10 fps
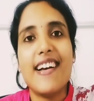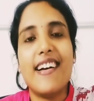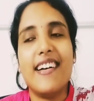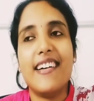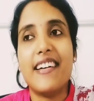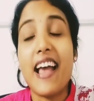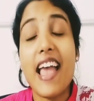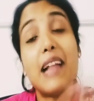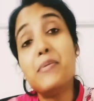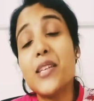
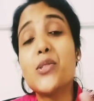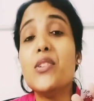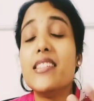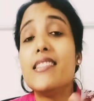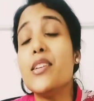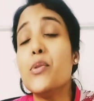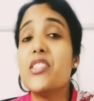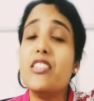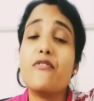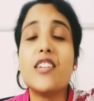helps us to distinguish
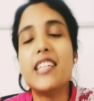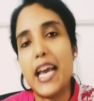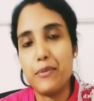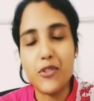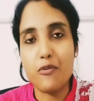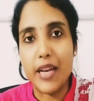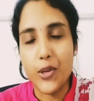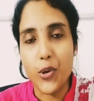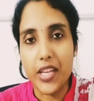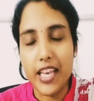different types of
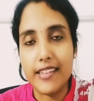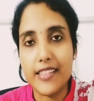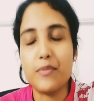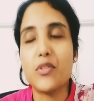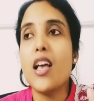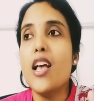microorganisms.